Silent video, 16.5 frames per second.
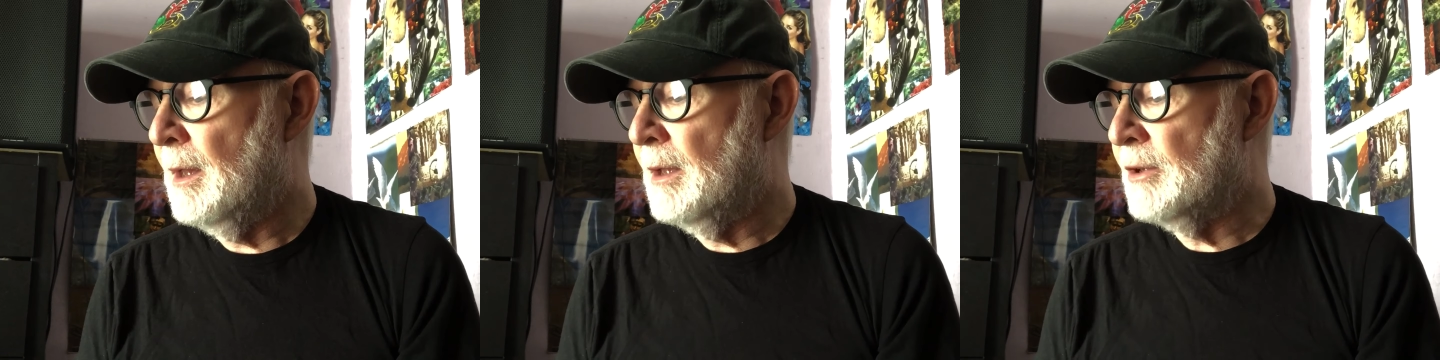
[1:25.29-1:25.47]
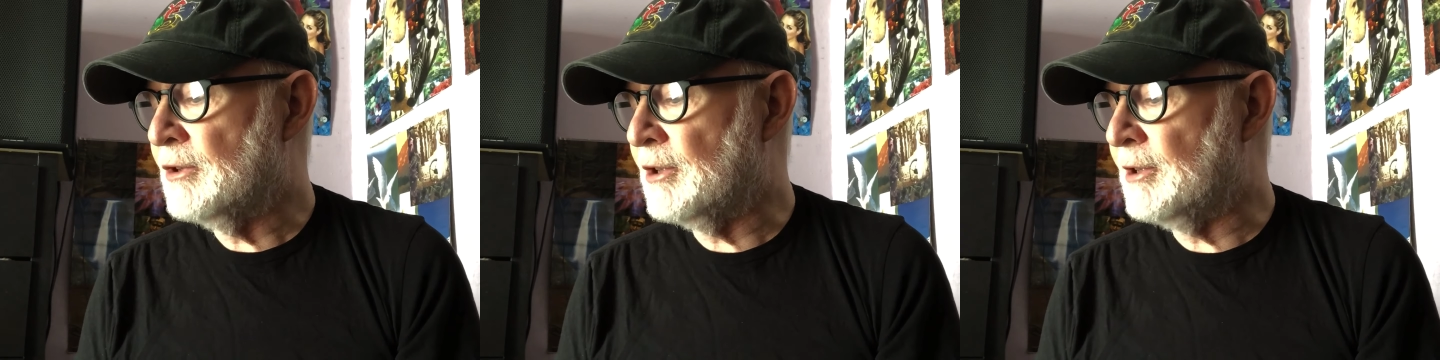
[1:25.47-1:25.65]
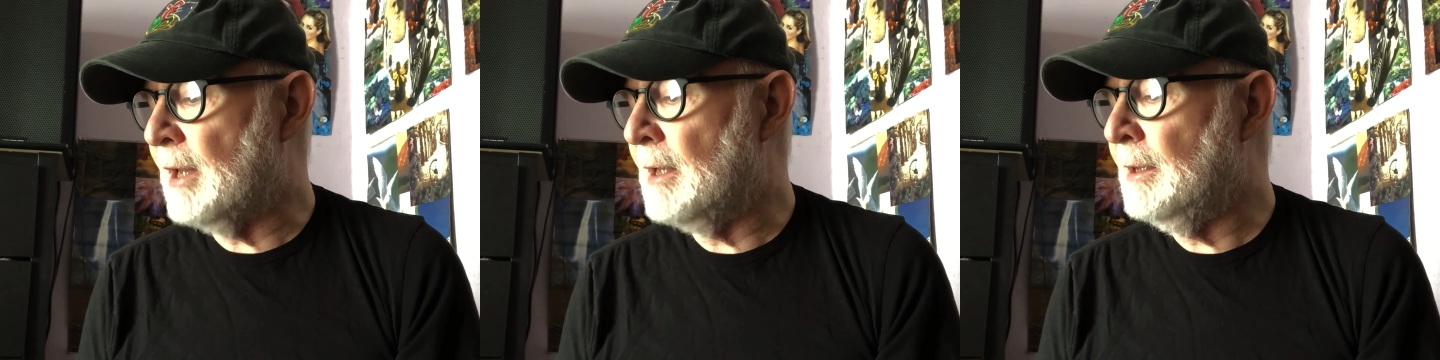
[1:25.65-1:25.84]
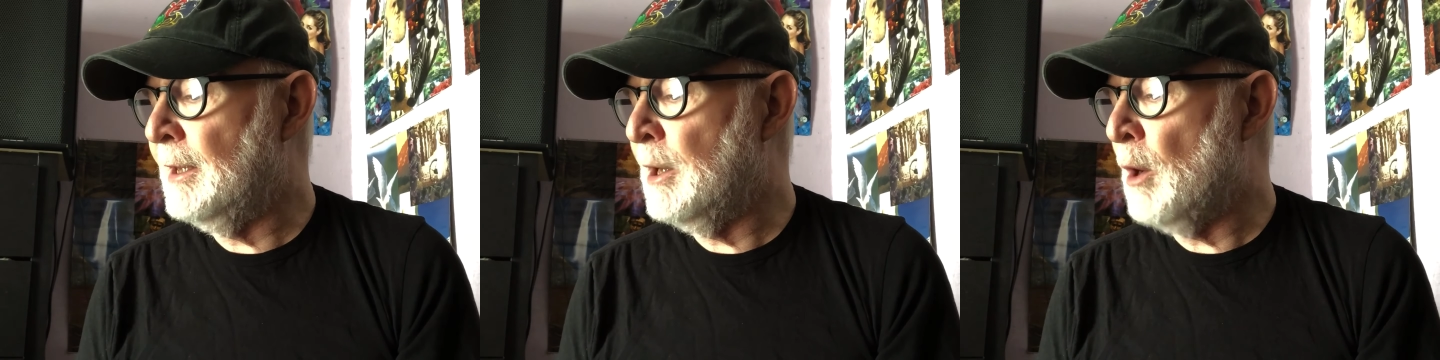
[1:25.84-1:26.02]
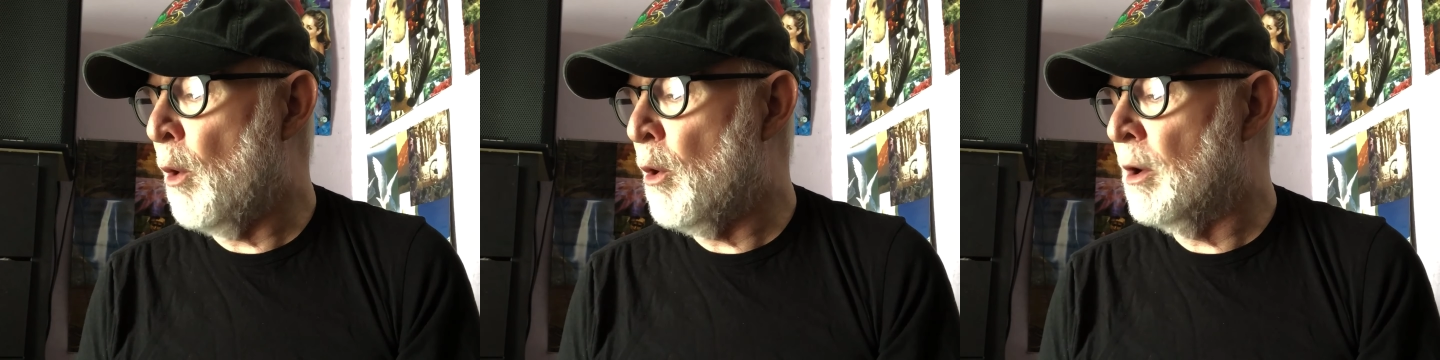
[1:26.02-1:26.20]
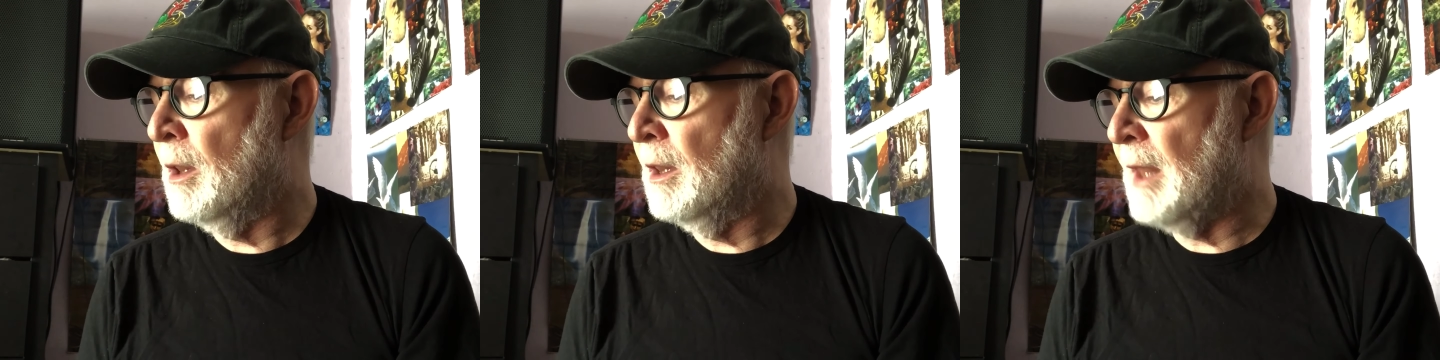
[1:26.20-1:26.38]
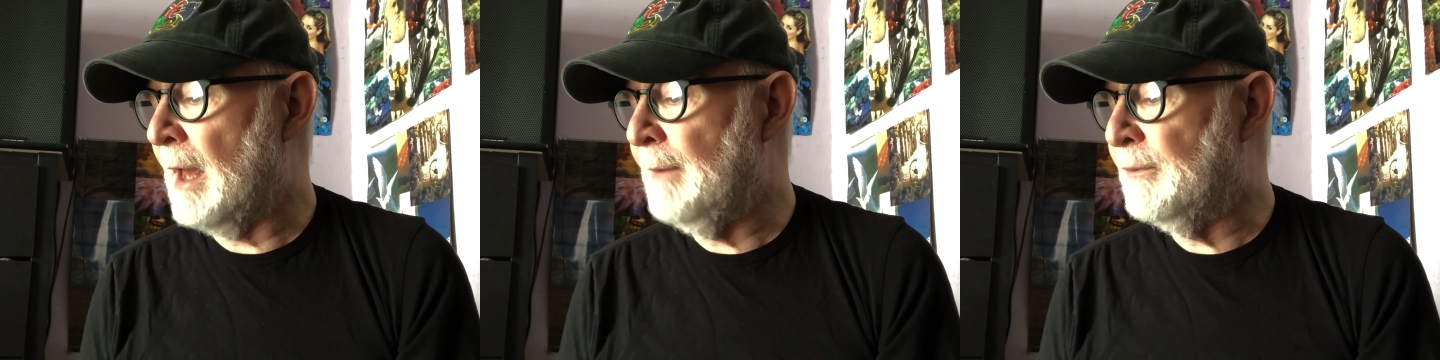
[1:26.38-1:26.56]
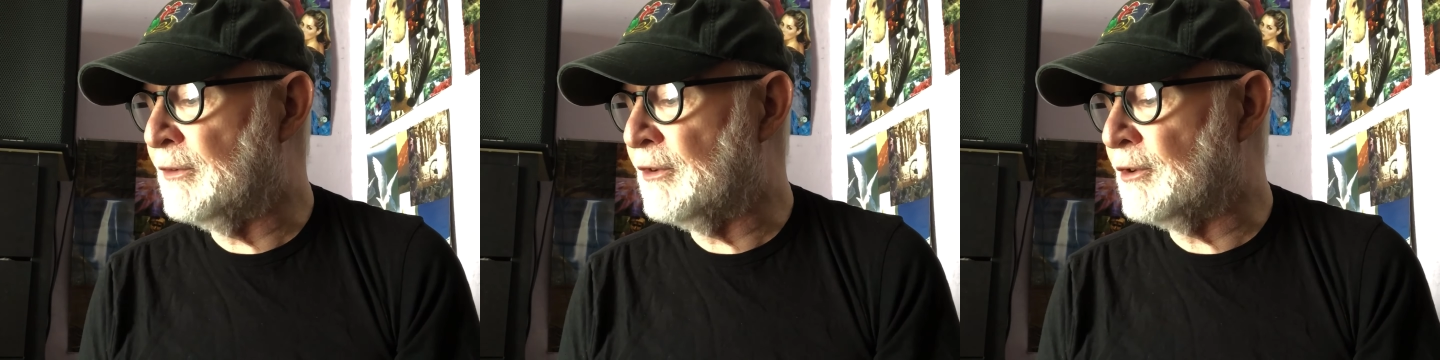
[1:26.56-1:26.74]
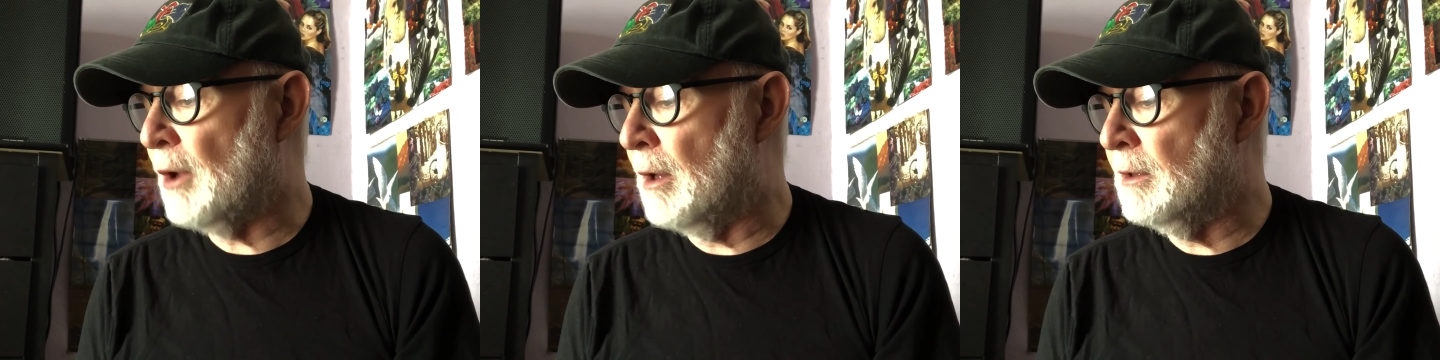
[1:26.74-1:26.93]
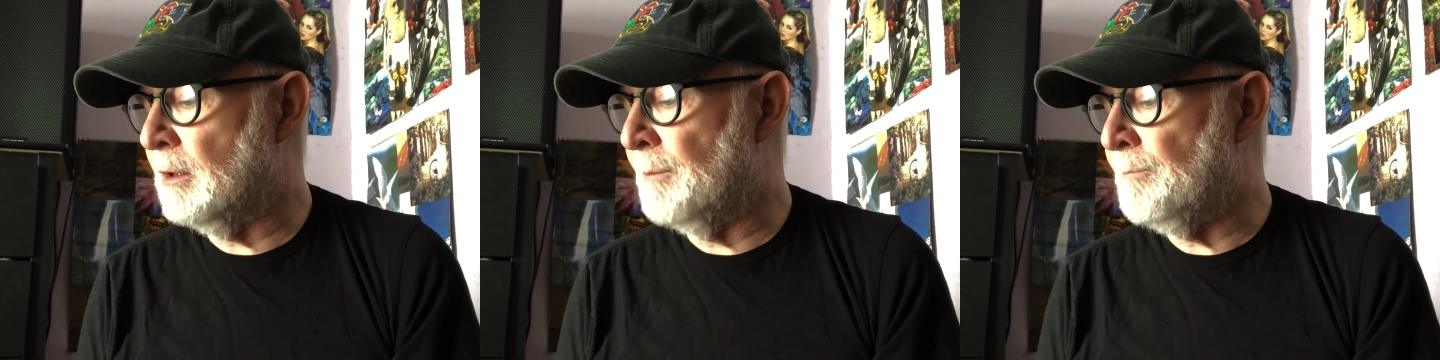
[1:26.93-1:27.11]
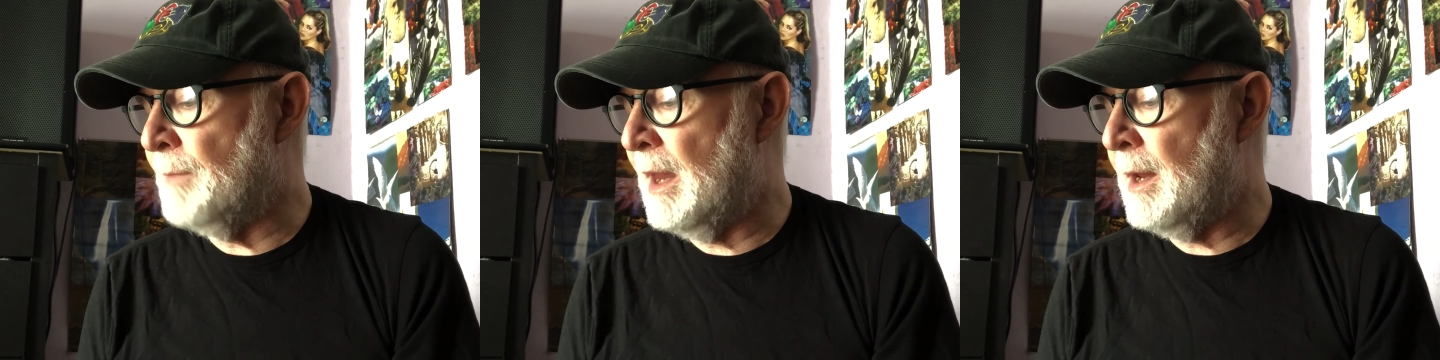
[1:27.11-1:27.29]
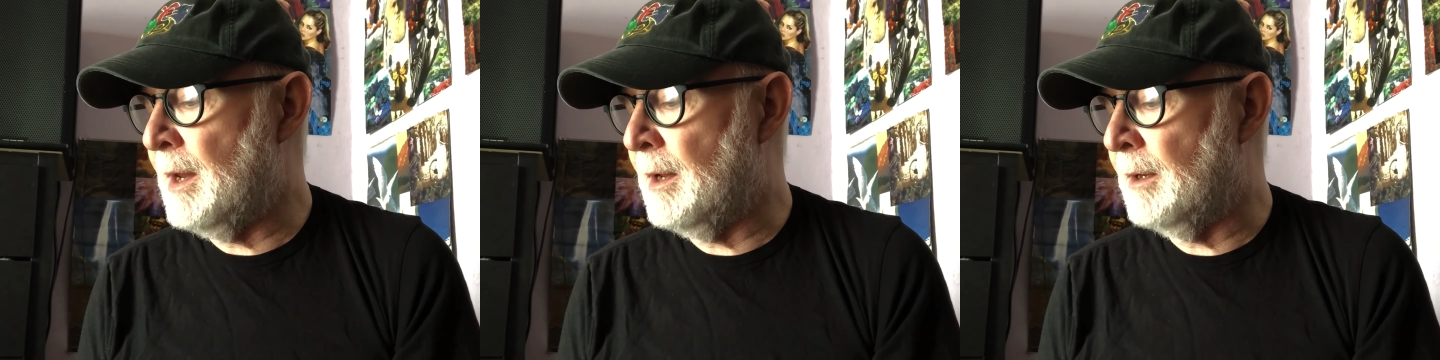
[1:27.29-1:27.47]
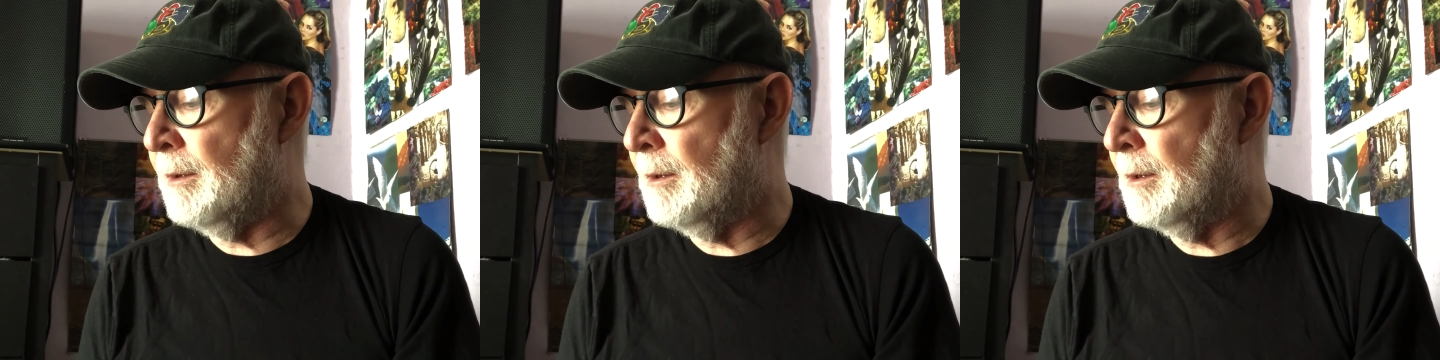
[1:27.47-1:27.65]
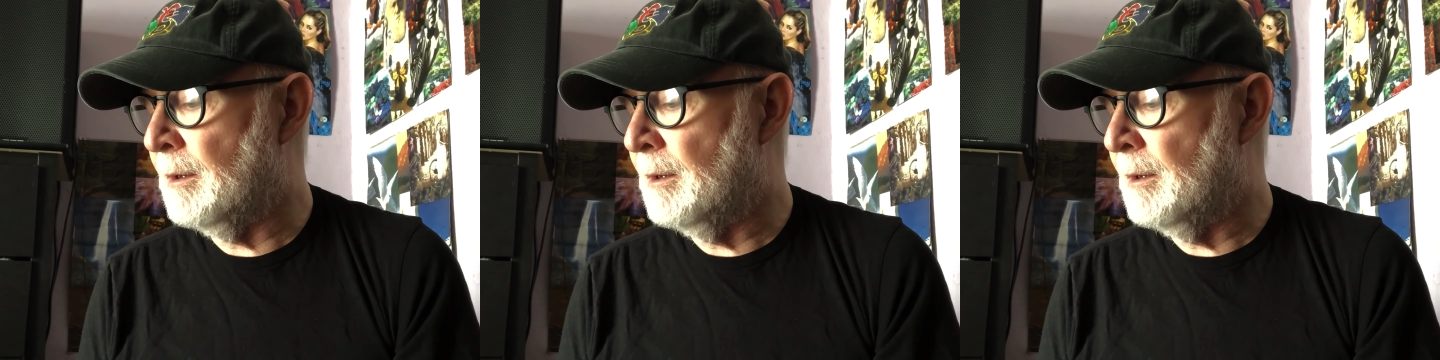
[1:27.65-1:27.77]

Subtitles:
sailing o'er life's solemn main,